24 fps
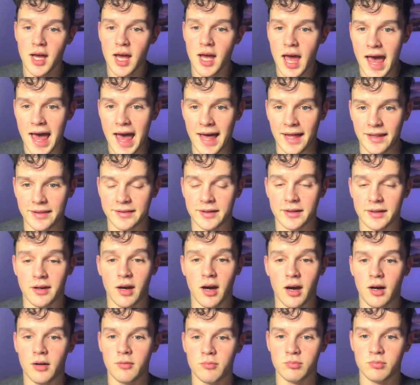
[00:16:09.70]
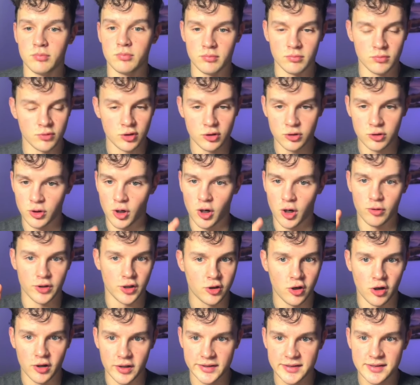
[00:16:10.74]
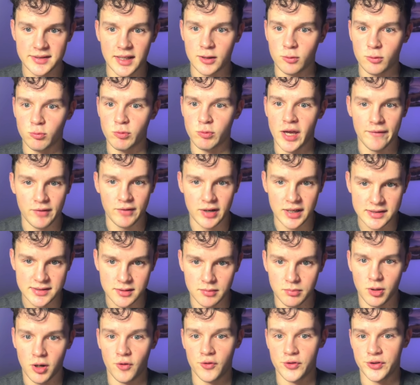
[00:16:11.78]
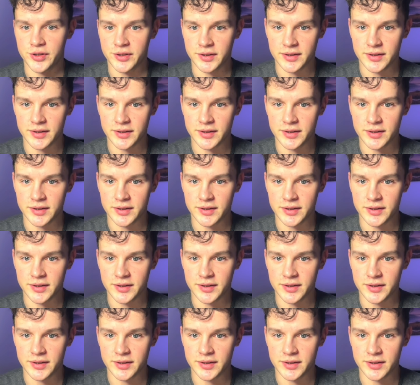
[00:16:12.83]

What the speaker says: And, the current state we have asked about,